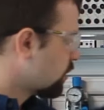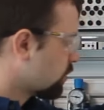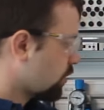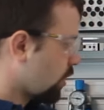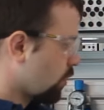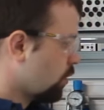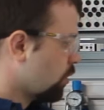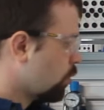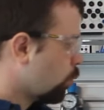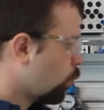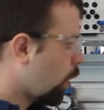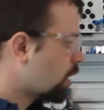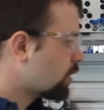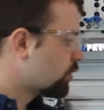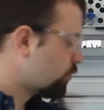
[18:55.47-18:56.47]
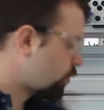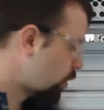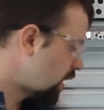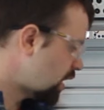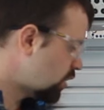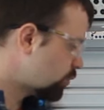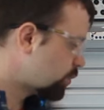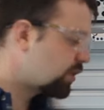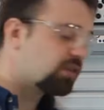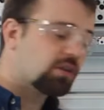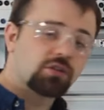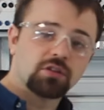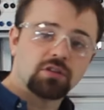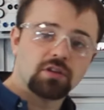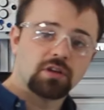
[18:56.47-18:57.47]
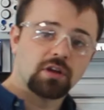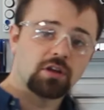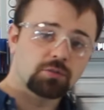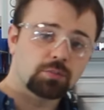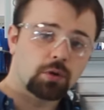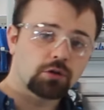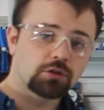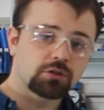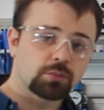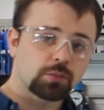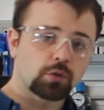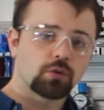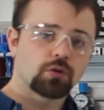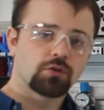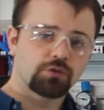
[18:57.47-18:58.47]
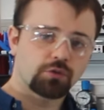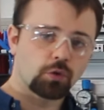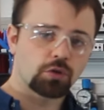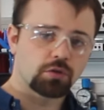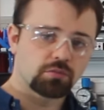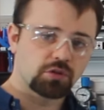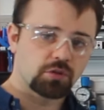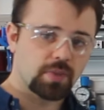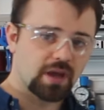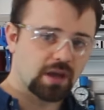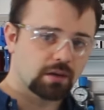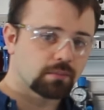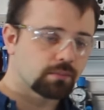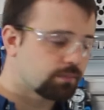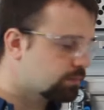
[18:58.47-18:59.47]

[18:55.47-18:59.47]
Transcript: so one for each position that it is possible for them to be in.